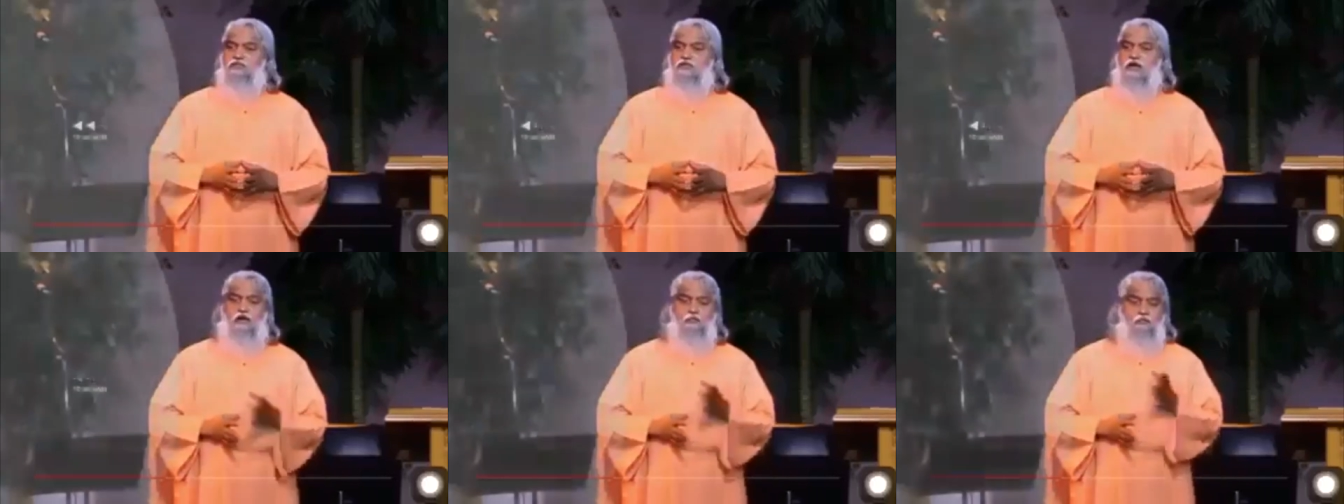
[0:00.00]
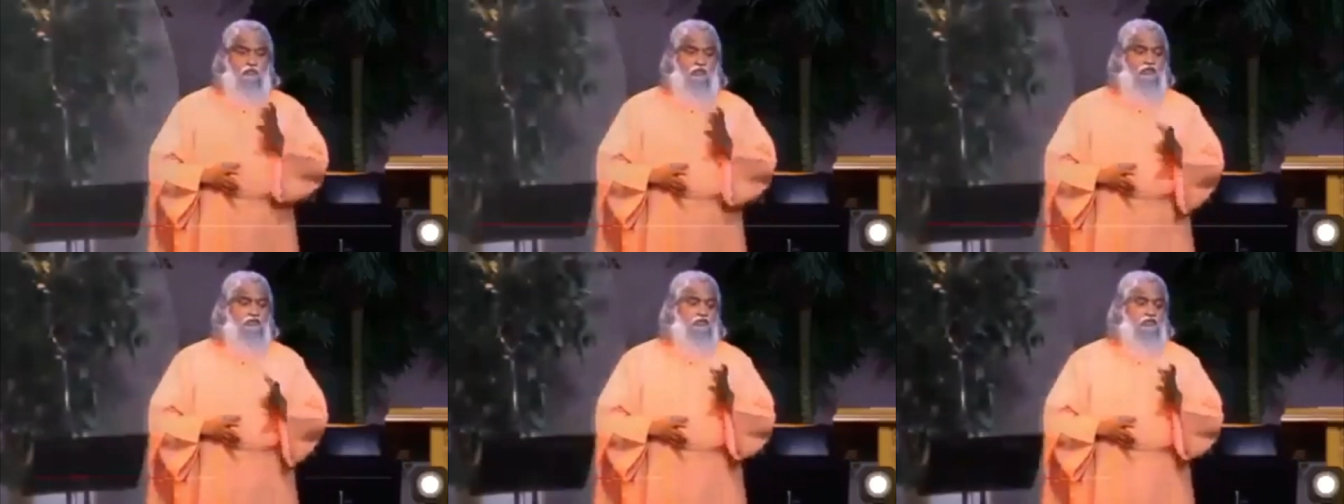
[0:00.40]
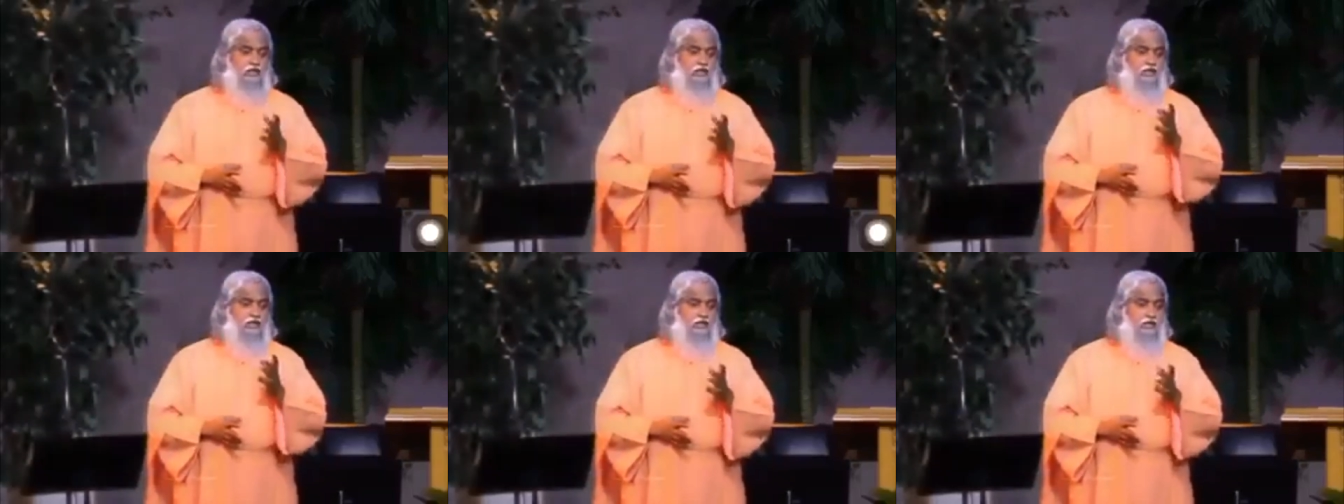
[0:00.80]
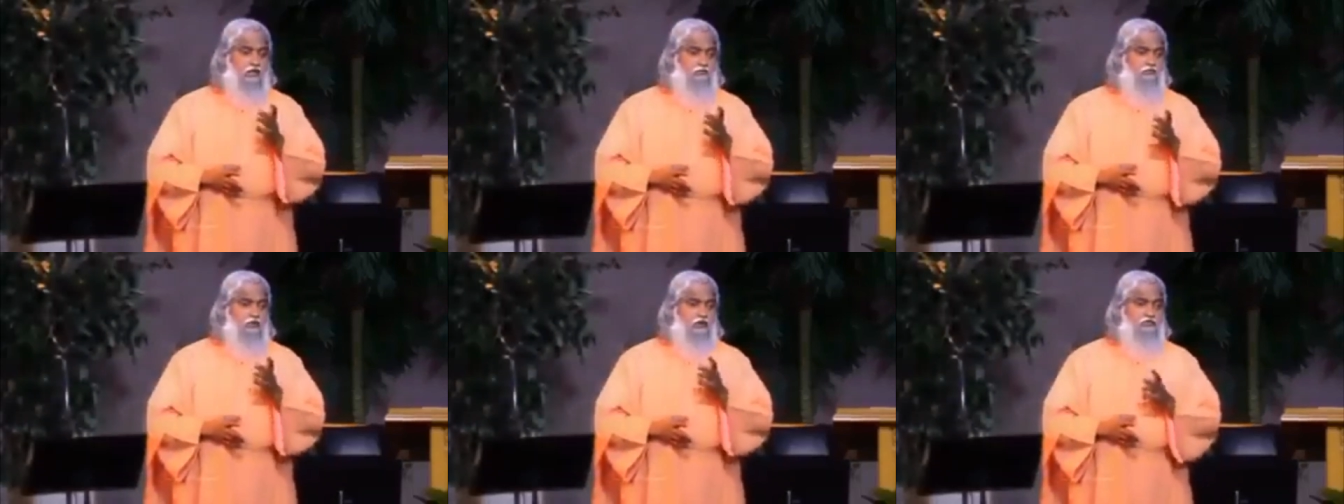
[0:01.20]
I preached at a
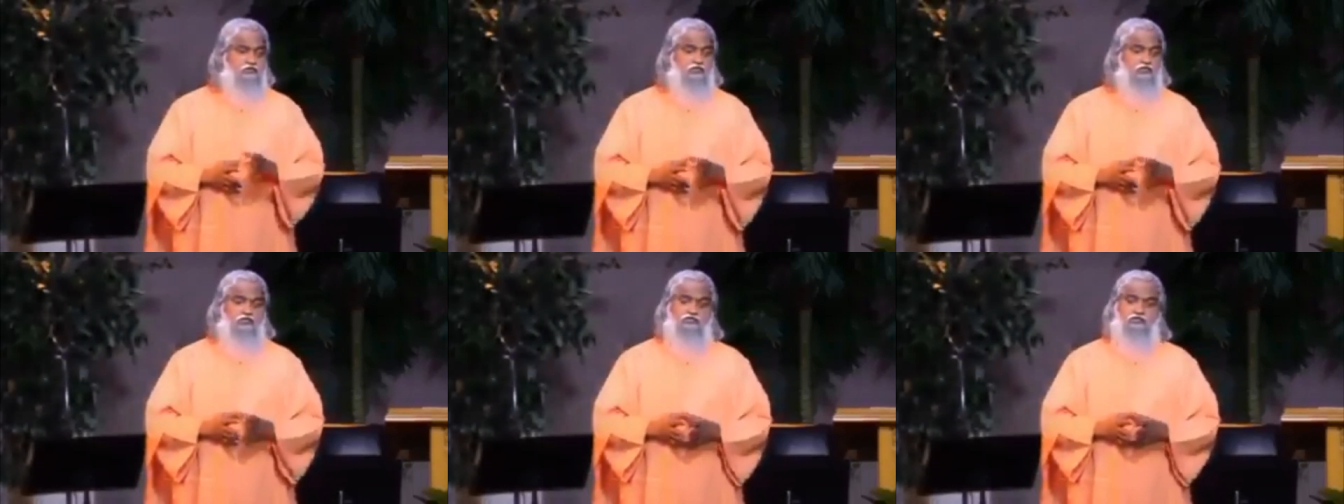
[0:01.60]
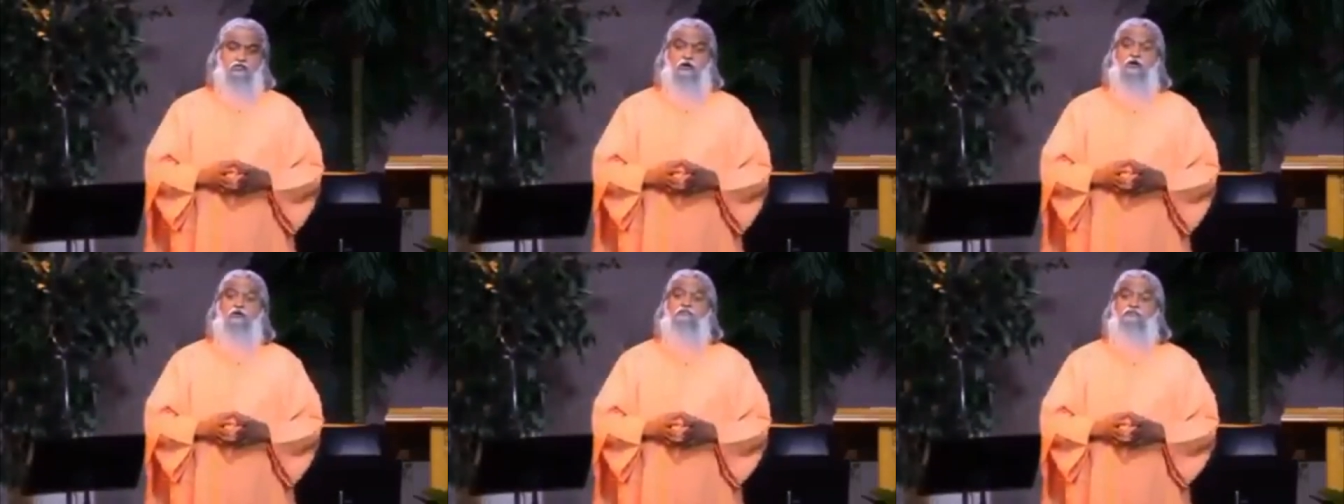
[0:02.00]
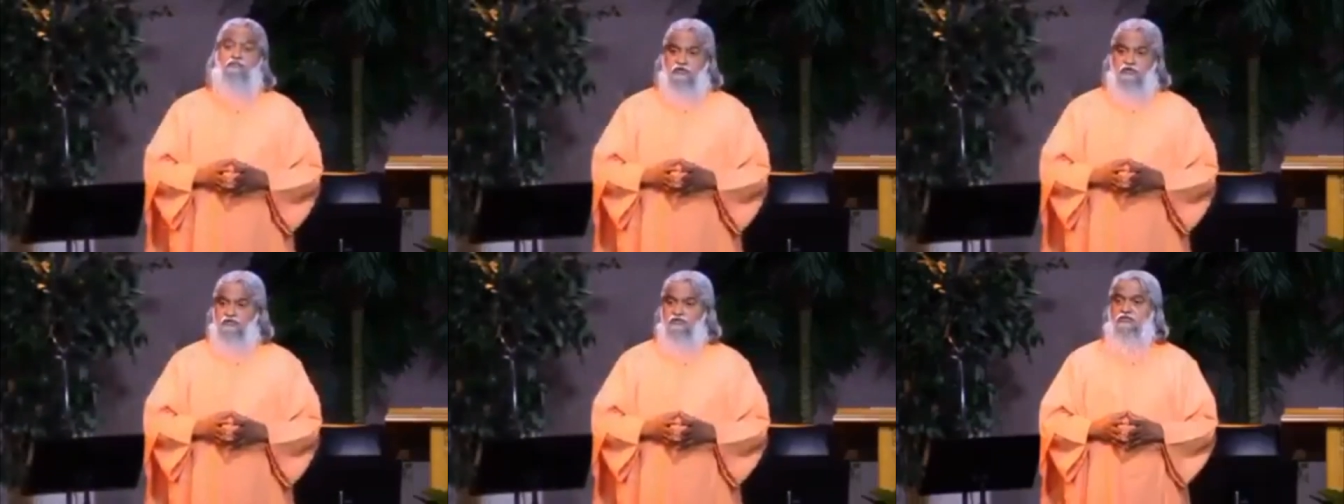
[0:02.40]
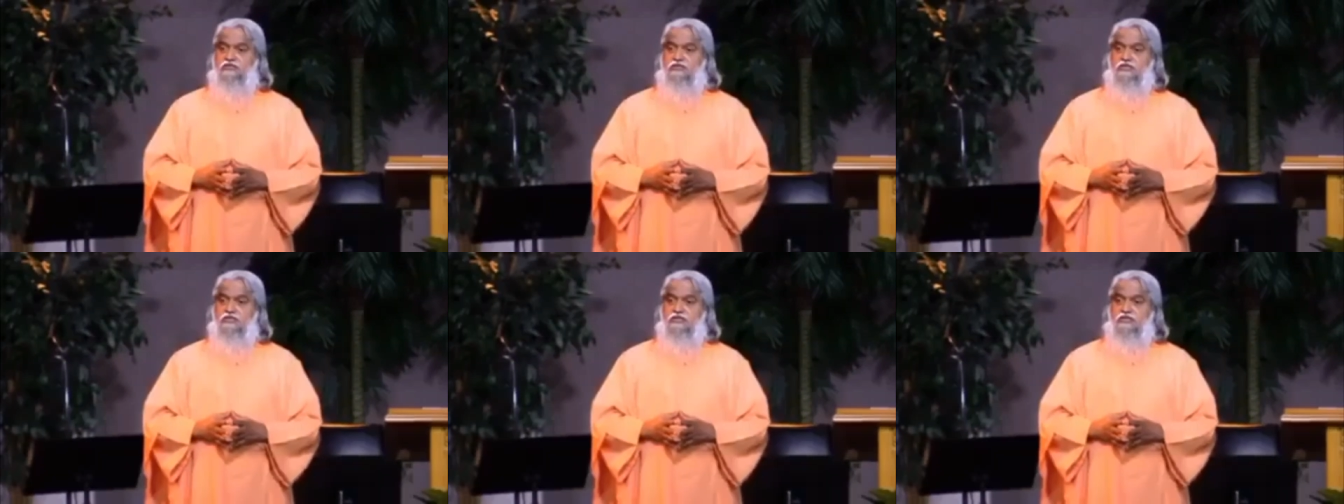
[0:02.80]
pastor's conference
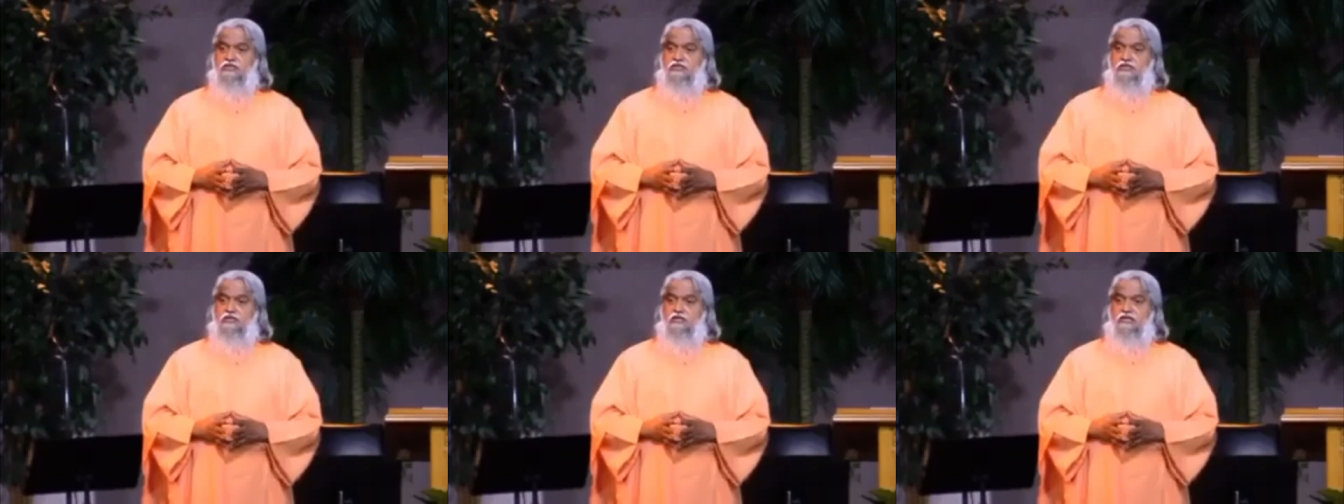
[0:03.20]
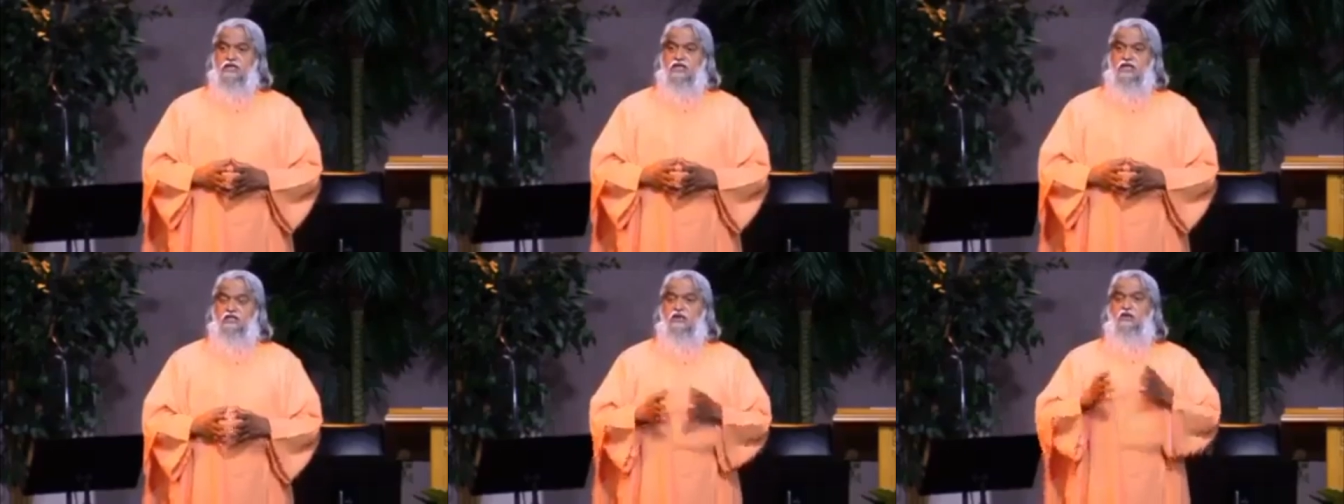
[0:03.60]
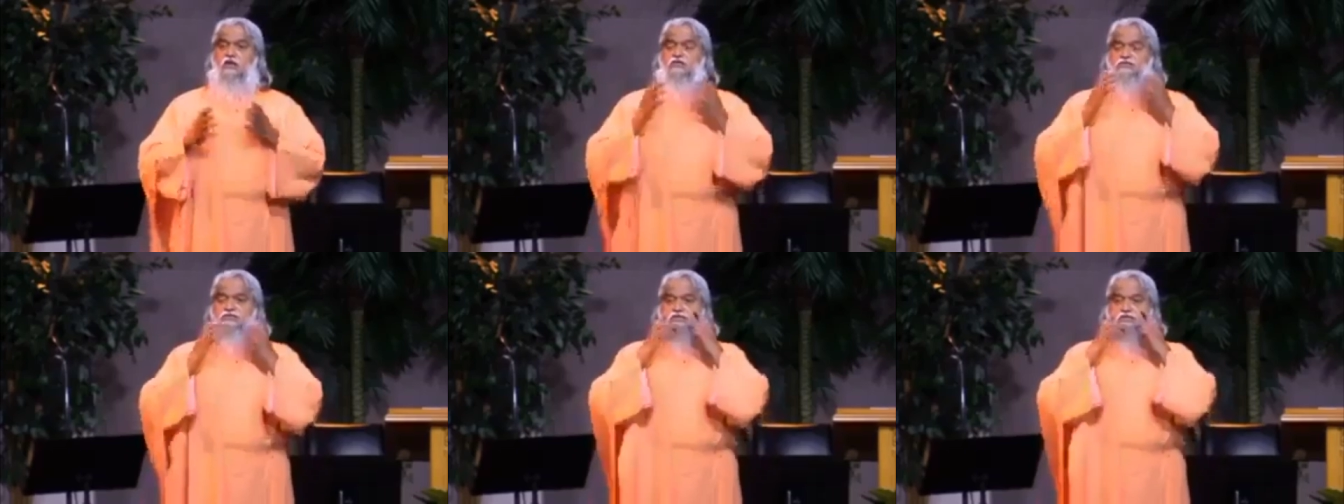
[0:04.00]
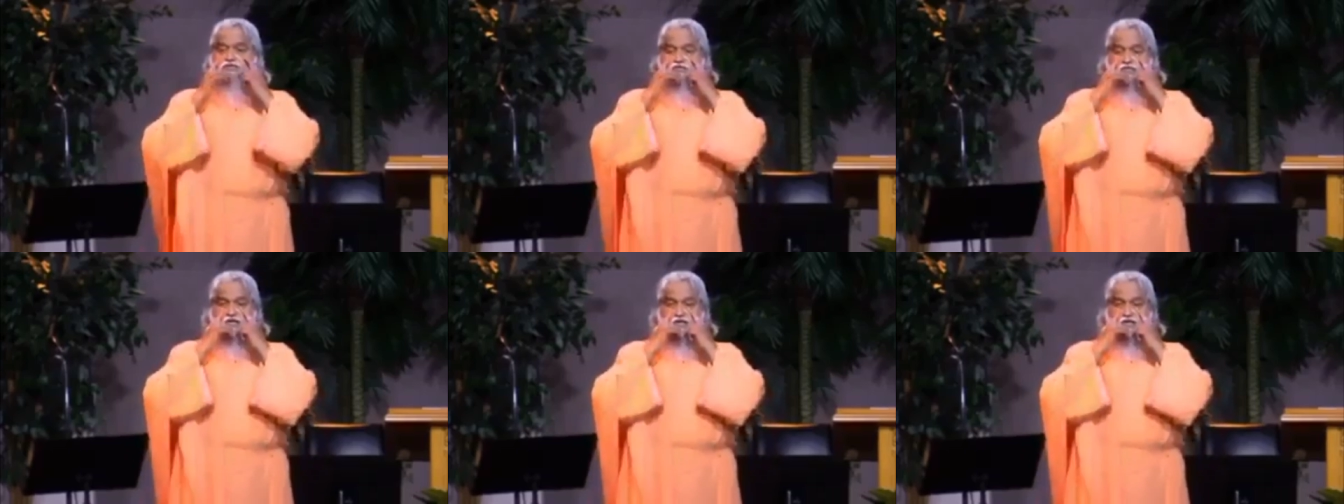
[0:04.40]
the Lord Jesus
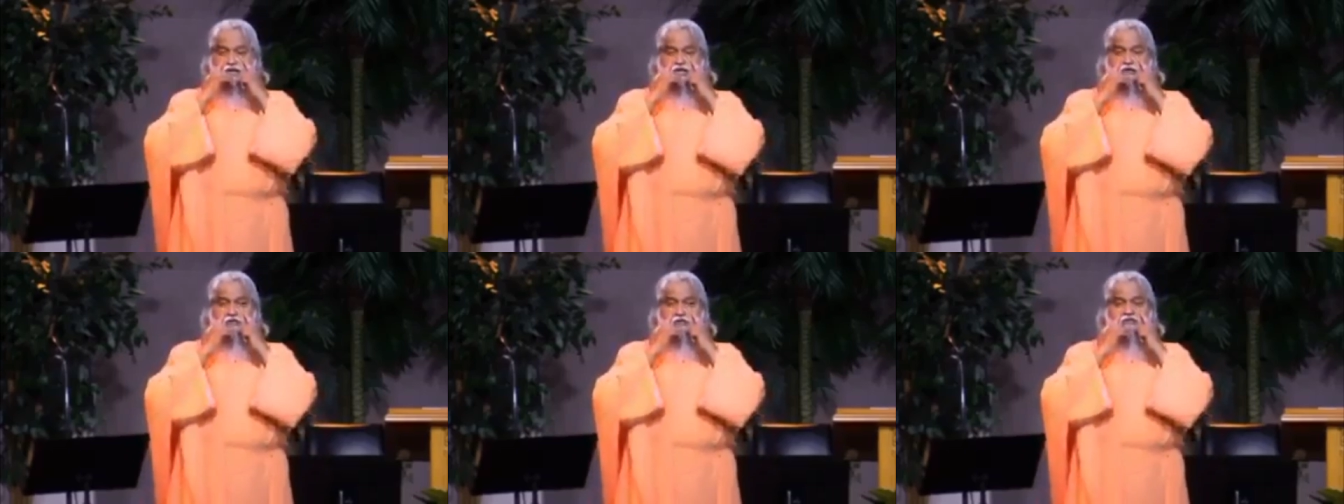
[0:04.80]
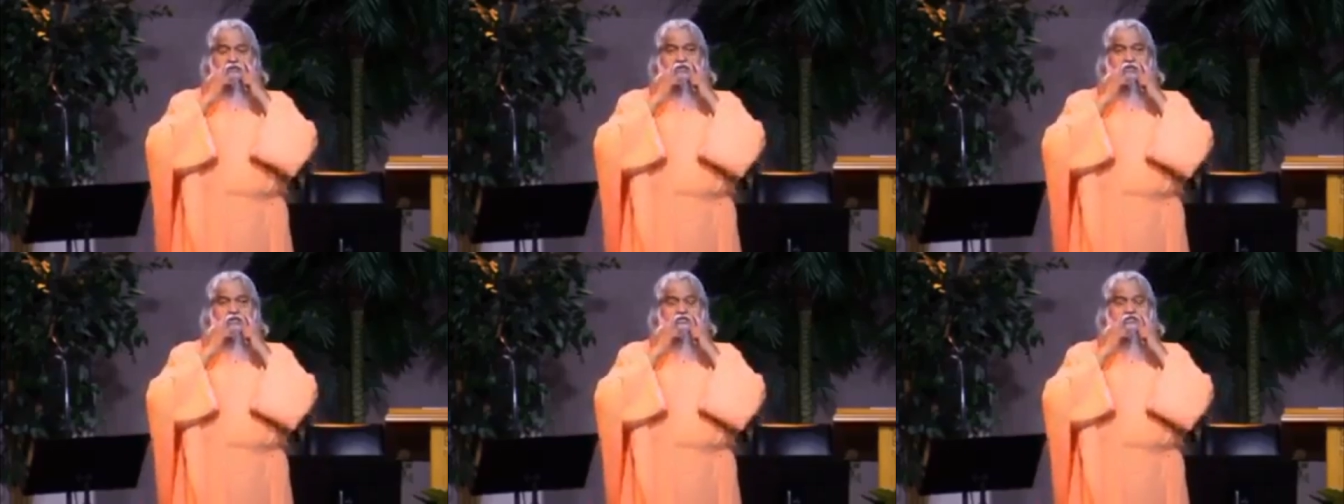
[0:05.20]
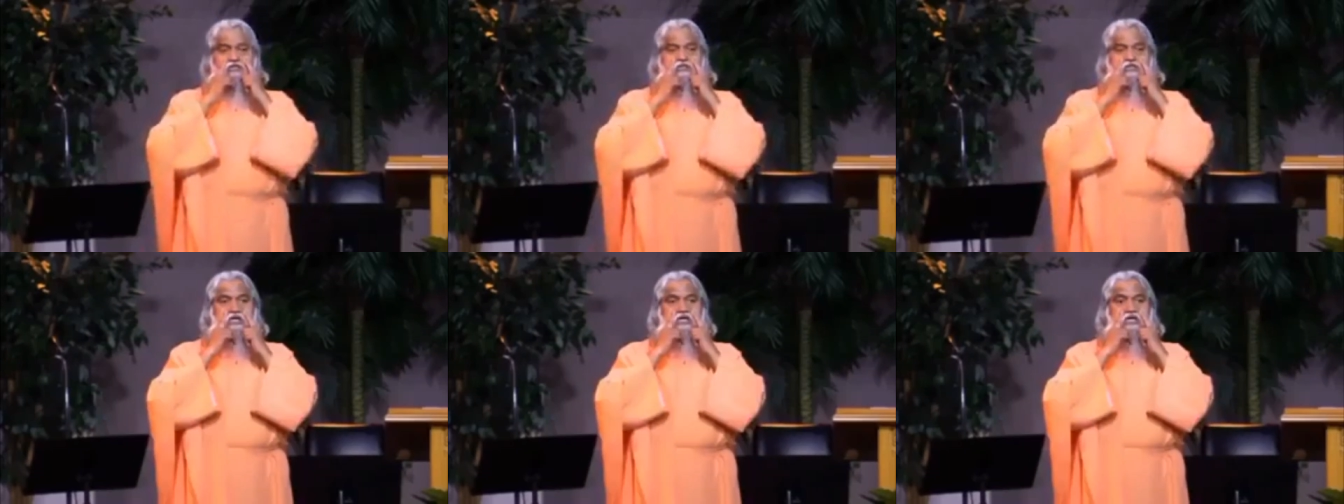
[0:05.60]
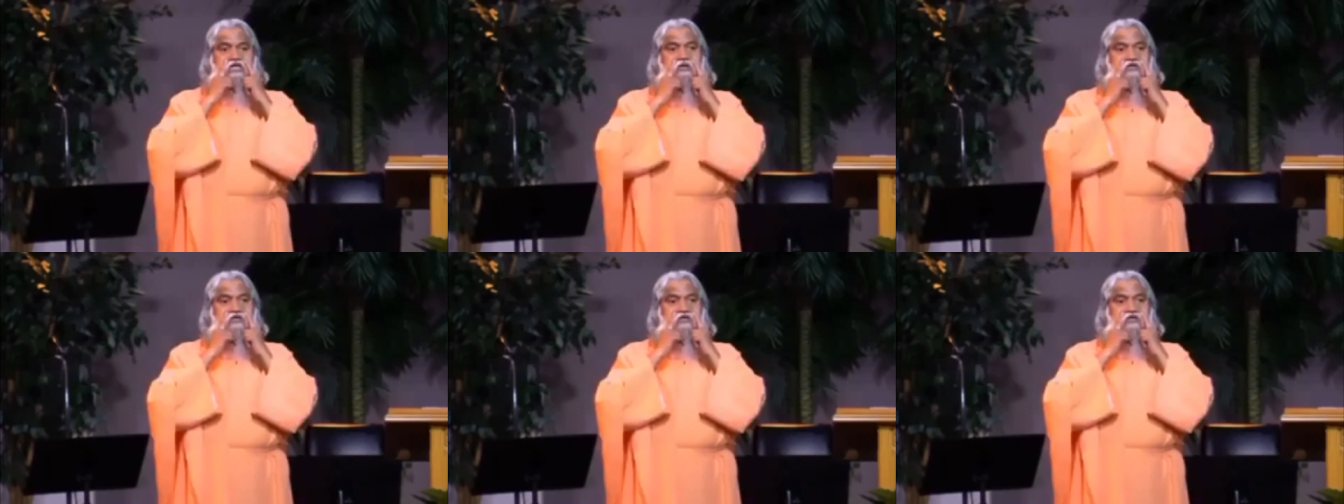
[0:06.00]
cried with tears running down